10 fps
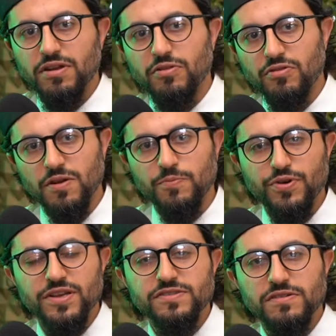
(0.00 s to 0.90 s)
or an
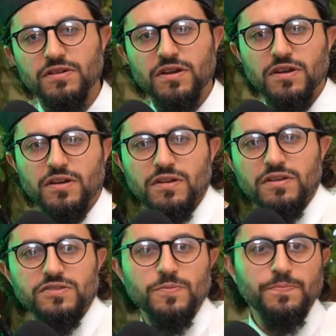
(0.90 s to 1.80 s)
oppressor
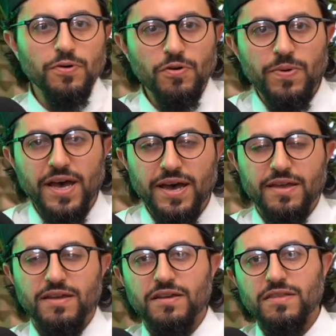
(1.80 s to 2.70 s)
to pull
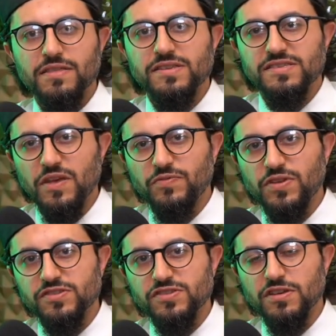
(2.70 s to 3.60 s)
back the safety
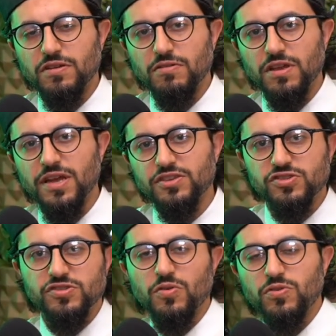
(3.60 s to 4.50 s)
and security and
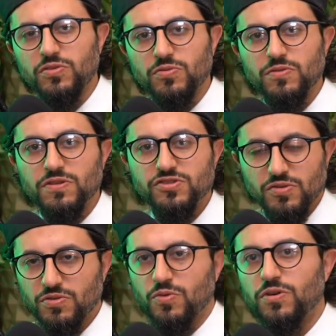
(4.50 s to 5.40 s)

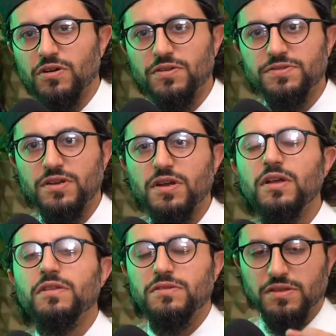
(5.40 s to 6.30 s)
show the world
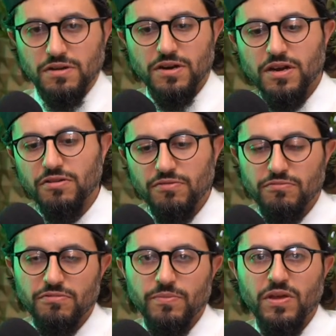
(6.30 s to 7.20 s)
that they're going to
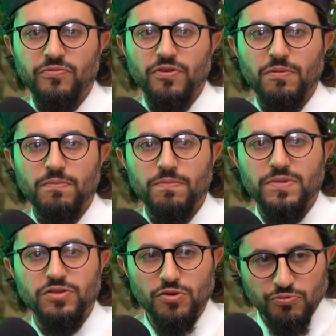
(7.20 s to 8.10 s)
remain firm,
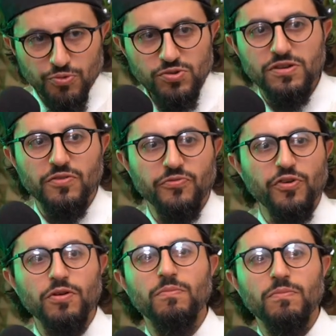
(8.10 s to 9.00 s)
that their roots are
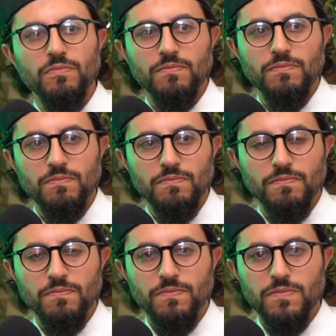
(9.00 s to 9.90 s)
firm.
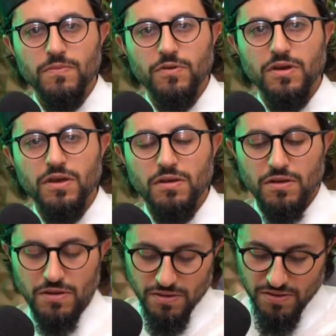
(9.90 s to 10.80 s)
Okay?
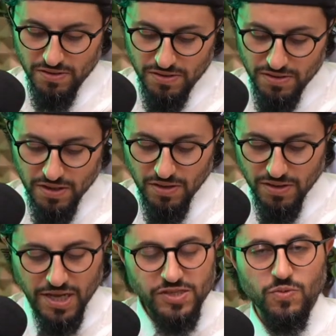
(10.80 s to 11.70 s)

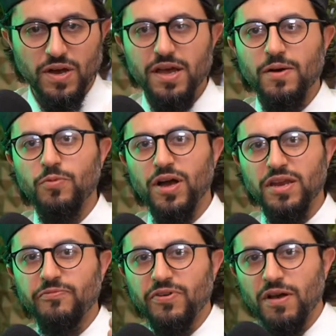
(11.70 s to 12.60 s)
That's why Abu
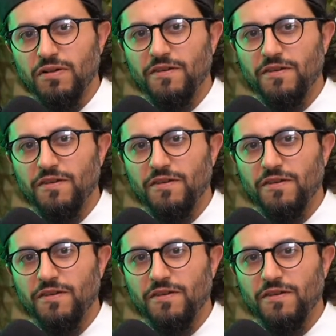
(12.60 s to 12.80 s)
Hanifa,